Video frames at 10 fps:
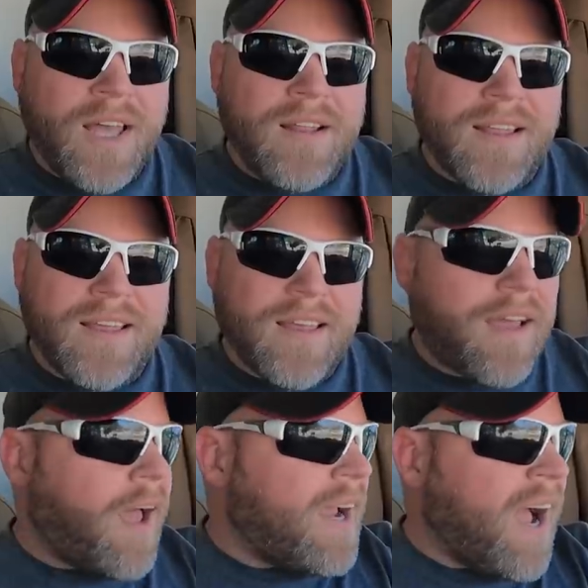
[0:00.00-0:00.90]
Well,
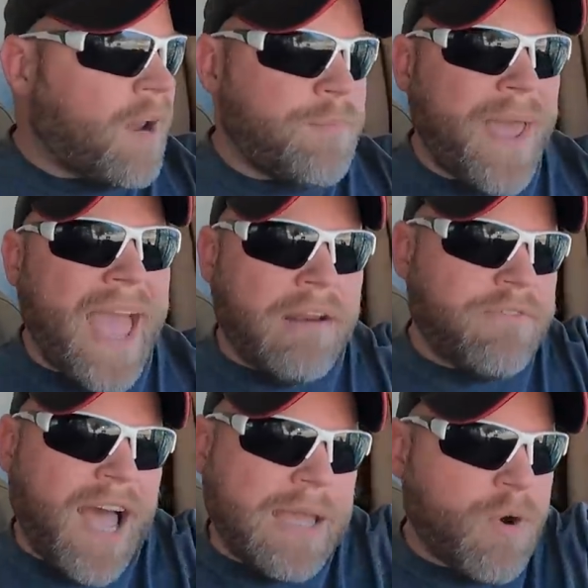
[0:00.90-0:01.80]
I got a
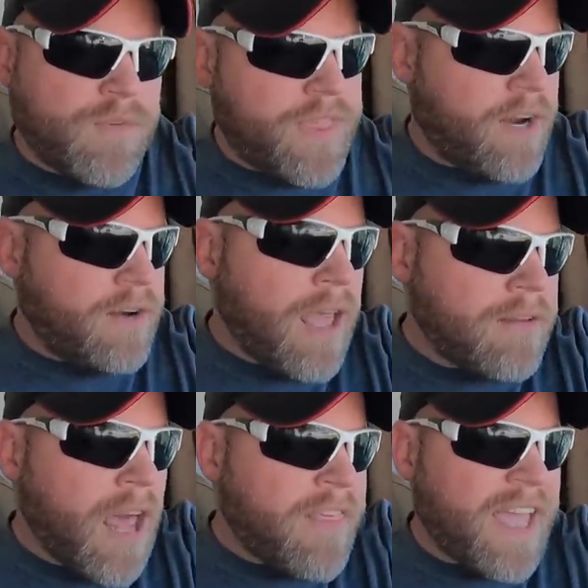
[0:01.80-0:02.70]
bad vibe over there.
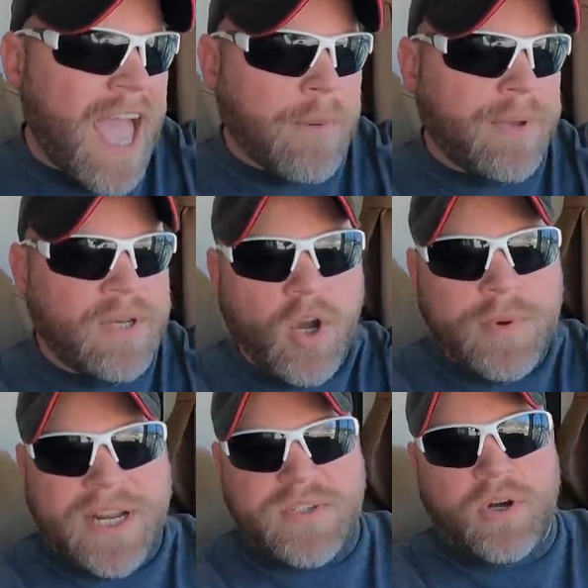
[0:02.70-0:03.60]
Nothing happened.
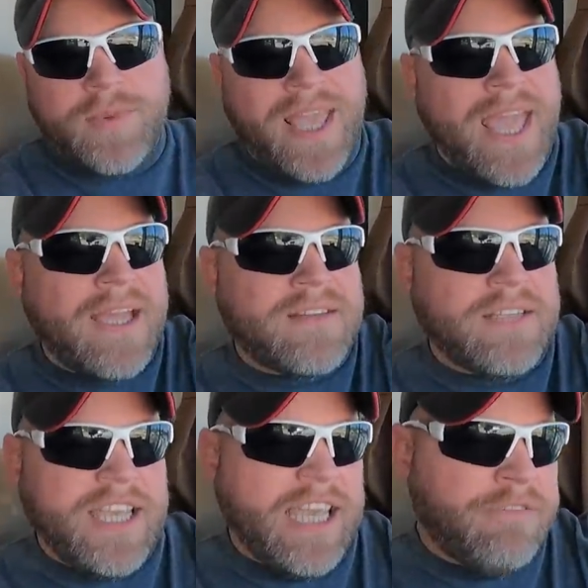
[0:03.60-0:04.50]
Nobody told me I had
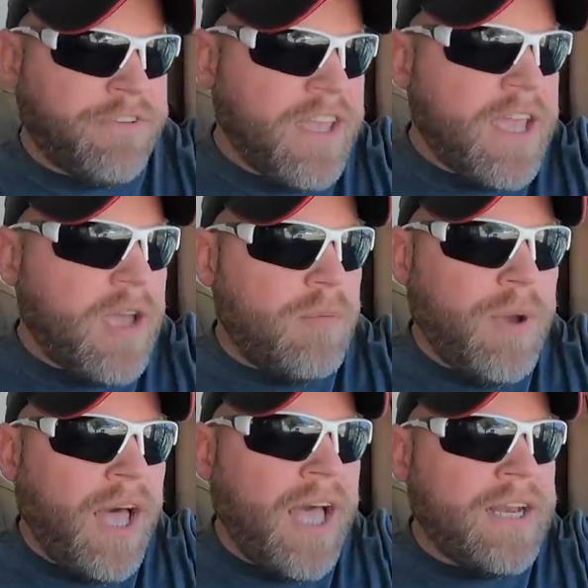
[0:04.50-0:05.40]
to leave.
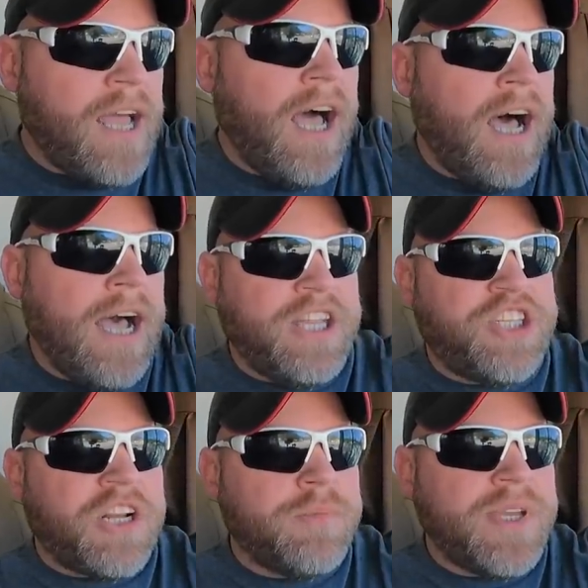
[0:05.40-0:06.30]
But
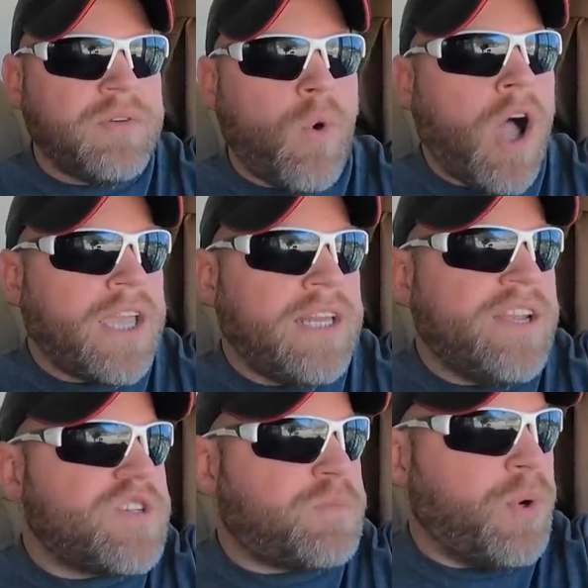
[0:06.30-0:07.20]
a gentleman
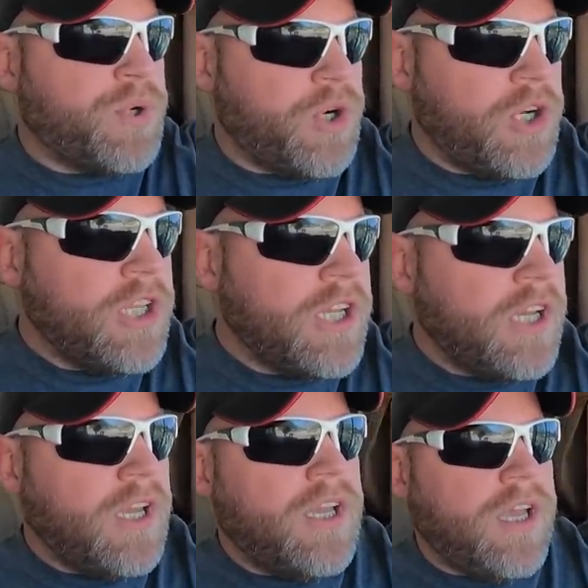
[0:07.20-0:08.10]
walking his poodle
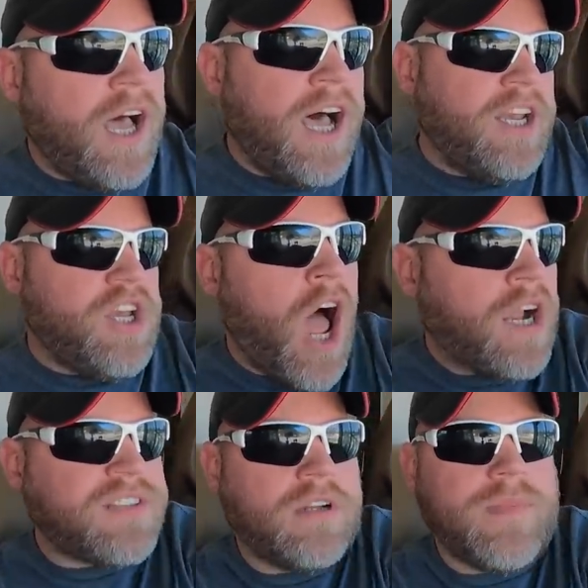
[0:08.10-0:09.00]

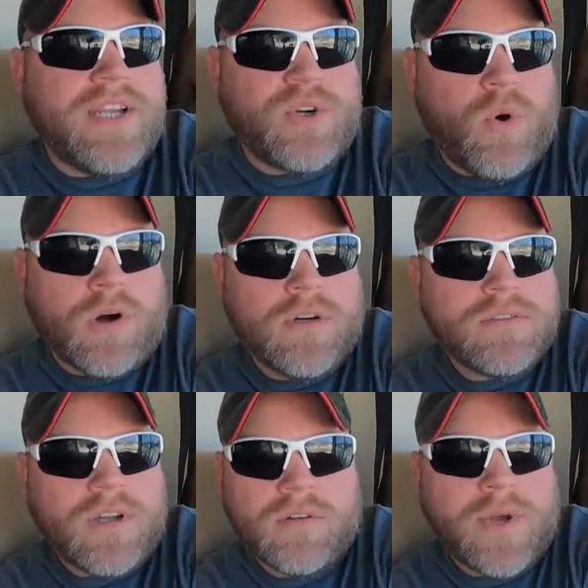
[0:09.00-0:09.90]
knocked on my
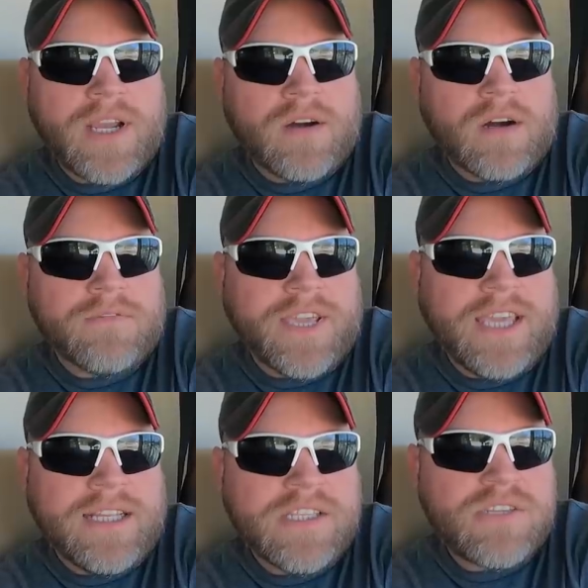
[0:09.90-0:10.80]
door on my
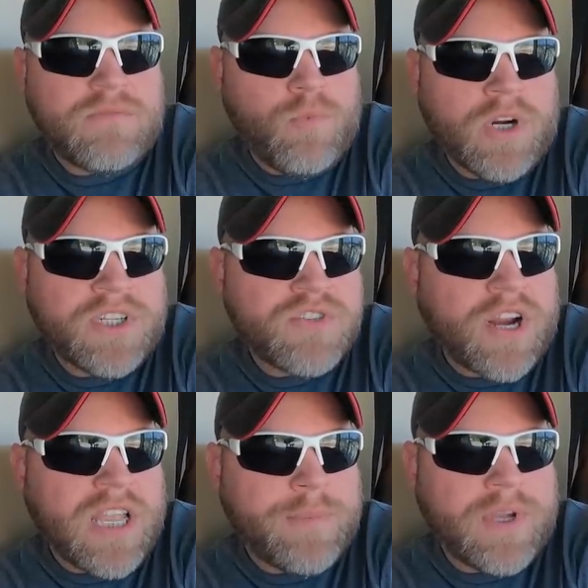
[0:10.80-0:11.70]
RV and wanted to
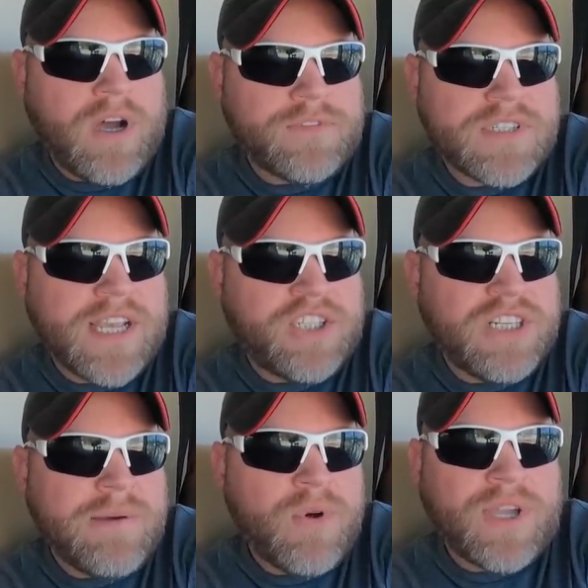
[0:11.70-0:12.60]
strike up a
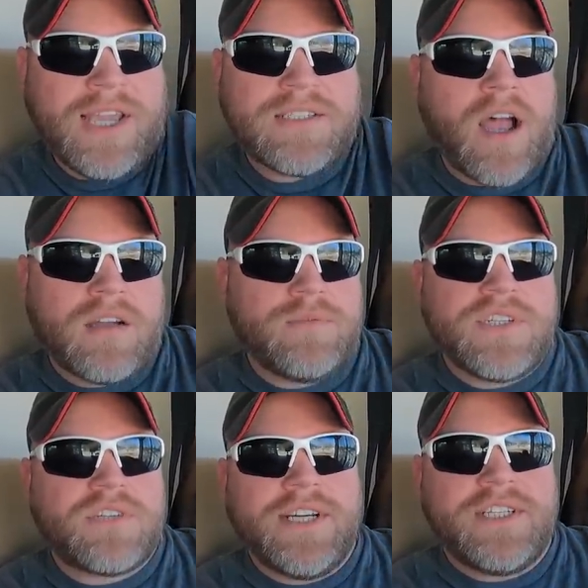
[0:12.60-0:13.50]
conversation. I'm okay talking
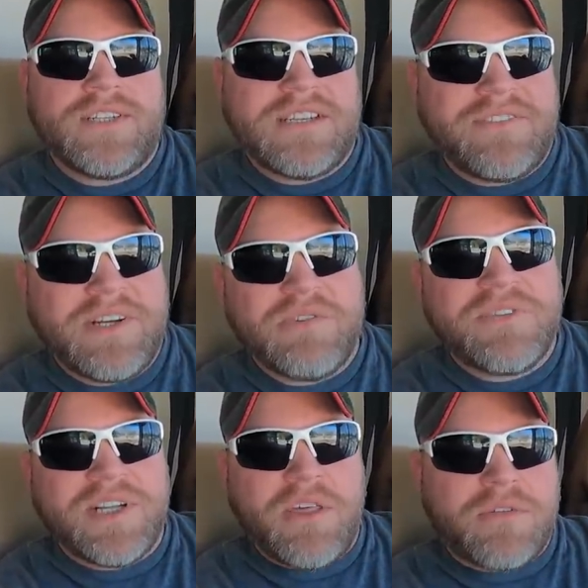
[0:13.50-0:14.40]
with strangers if I
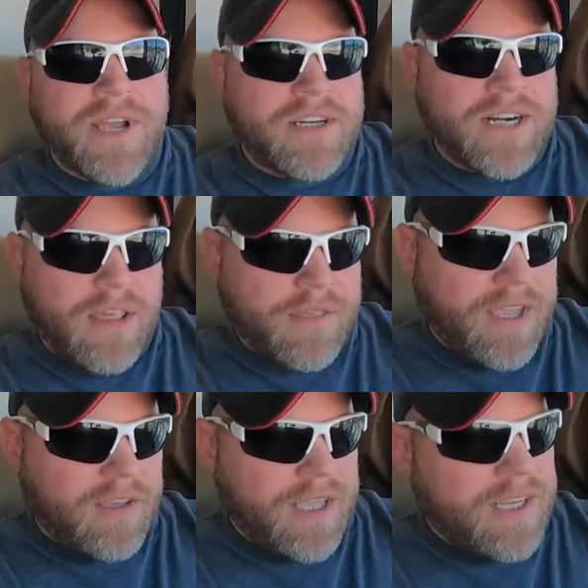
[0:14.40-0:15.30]
don't feel a threat or
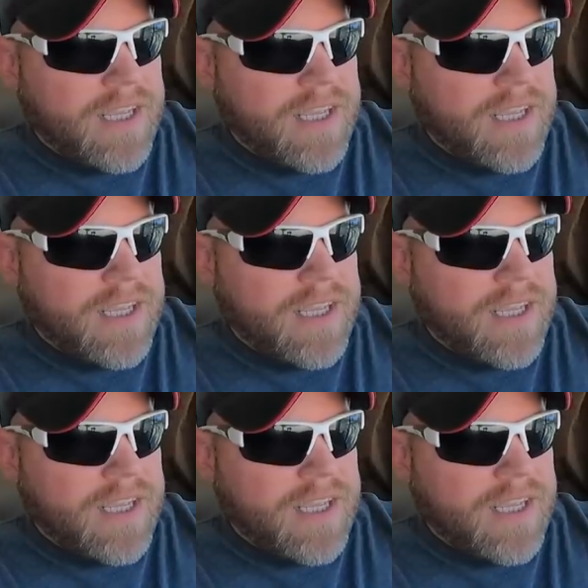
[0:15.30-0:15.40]
anything.